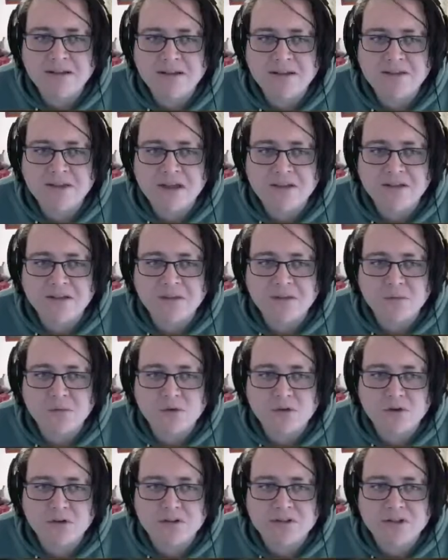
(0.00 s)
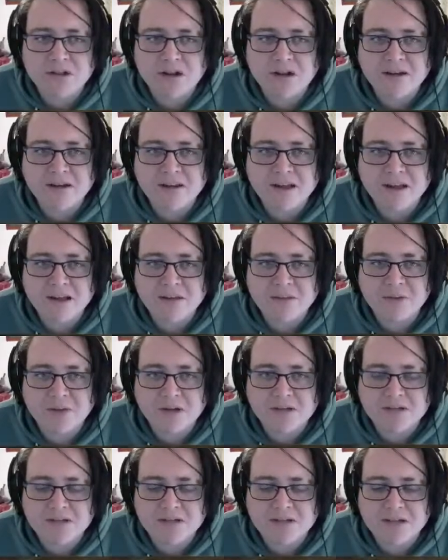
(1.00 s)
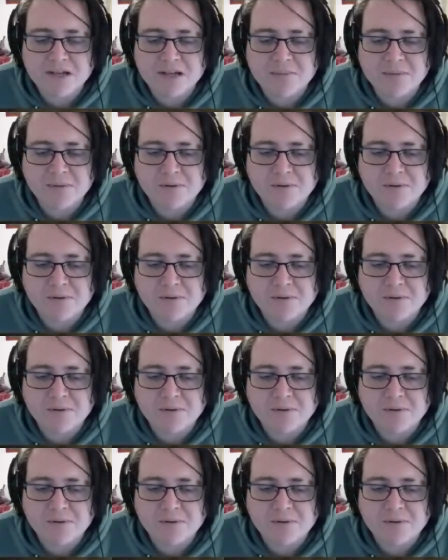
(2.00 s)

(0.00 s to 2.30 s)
at the end of the war, you started getting them nice and deep.